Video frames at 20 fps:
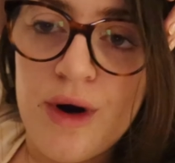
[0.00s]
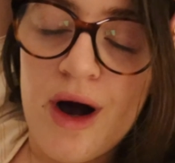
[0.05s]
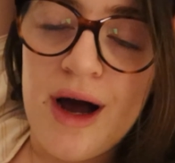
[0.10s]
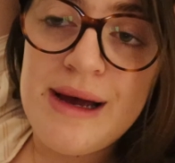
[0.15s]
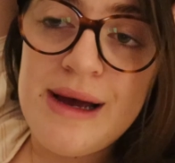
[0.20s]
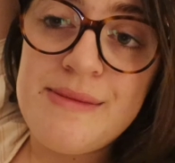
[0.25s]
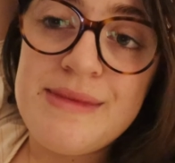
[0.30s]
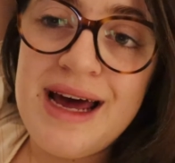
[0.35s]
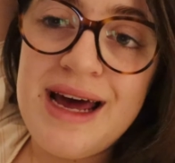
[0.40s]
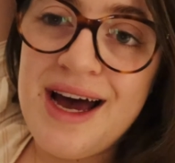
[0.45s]
I
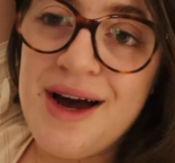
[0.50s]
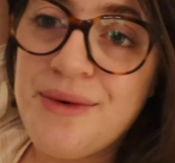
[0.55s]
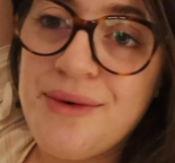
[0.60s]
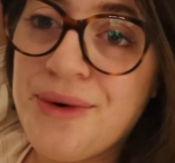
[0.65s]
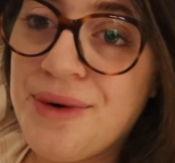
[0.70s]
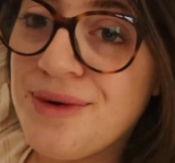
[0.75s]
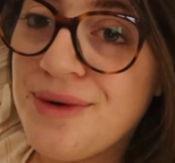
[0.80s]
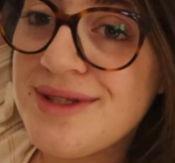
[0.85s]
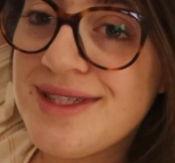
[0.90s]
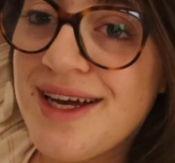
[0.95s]
am now
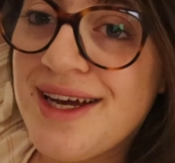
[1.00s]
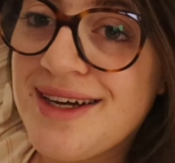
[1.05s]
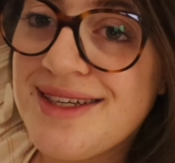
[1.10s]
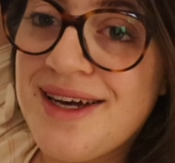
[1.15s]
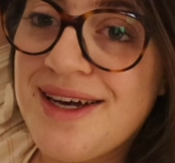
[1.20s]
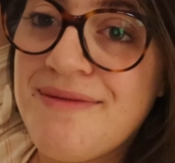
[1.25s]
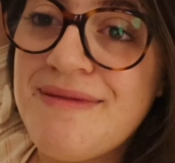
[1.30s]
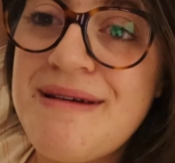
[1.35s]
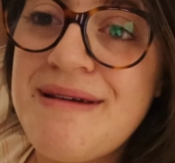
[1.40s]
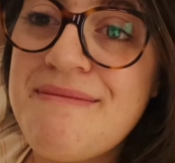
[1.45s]
all tucked
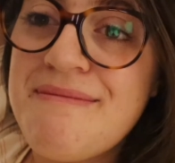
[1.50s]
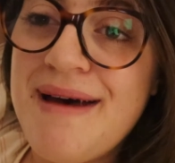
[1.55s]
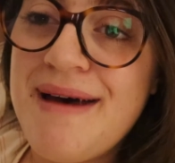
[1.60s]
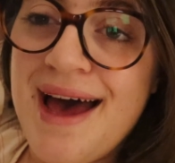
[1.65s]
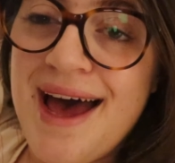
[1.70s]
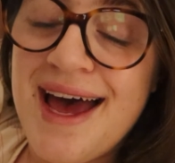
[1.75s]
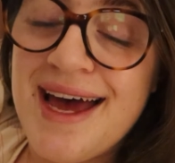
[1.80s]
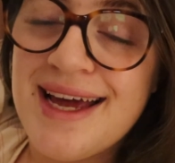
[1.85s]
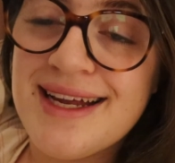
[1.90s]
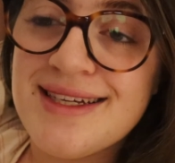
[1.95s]
up in
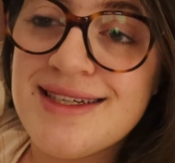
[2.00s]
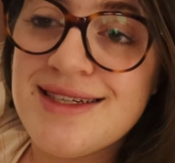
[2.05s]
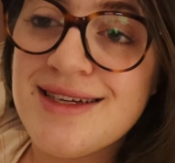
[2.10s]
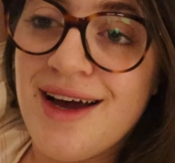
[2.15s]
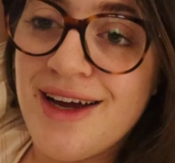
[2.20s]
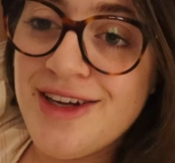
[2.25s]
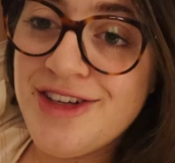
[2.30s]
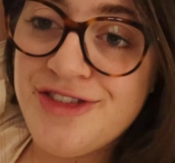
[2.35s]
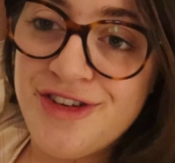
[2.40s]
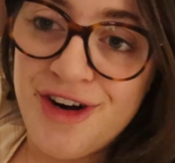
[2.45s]
bed.
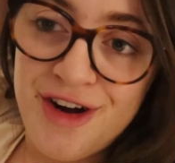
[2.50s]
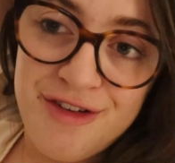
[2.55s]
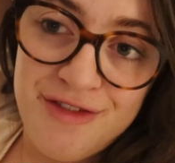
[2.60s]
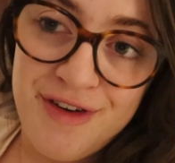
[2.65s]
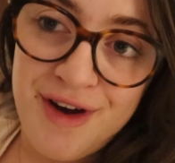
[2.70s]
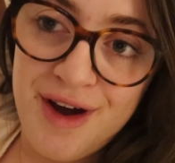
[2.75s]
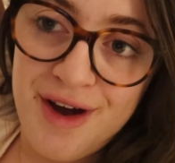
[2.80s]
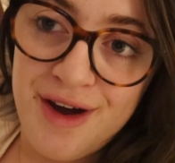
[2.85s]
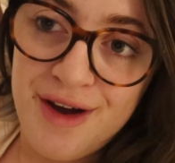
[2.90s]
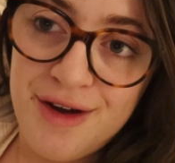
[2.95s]
I drove
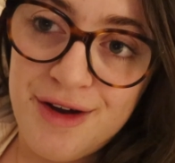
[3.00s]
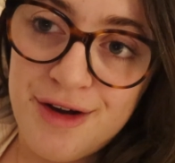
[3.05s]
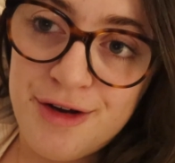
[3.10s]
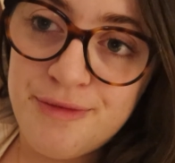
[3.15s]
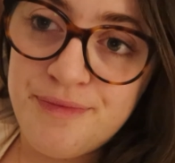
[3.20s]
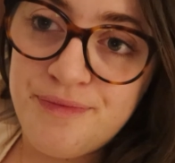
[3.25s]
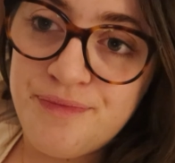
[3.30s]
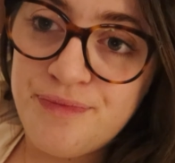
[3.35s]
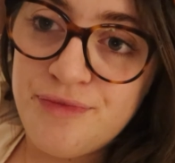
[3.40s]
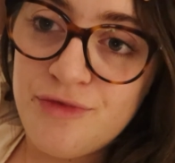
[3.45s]

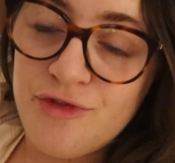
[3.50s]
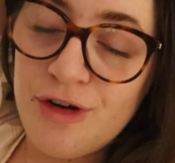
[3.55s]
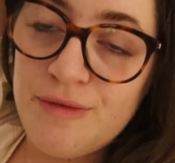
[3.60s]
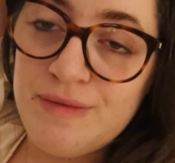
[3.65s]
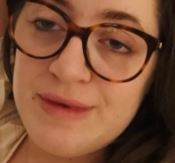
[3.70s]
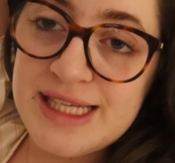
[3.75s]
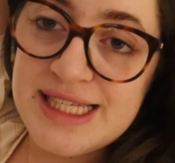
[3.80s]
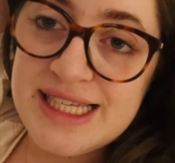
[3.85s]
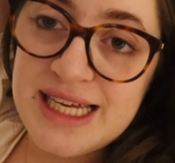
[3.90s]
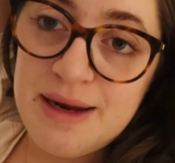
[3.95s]
home from
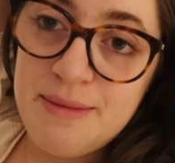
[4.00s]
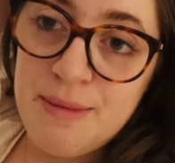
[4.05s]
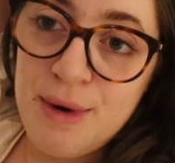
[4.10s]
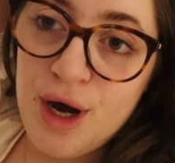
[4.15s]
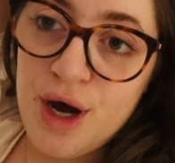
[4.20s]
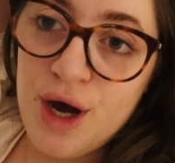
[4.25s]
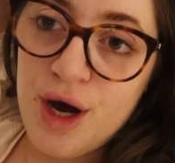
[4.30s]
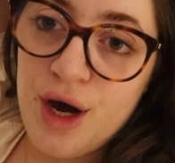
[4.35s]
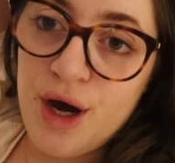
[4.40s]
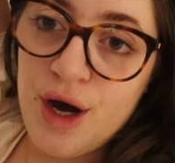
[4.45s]
the
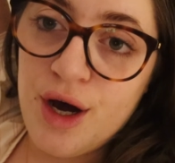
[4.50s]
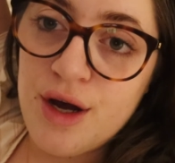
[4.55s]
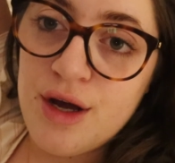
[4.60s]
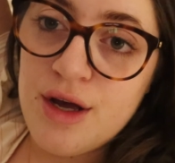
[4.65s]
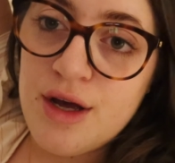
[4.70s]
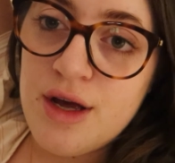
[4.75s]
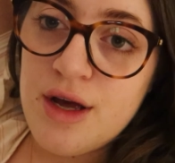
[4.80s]
cinema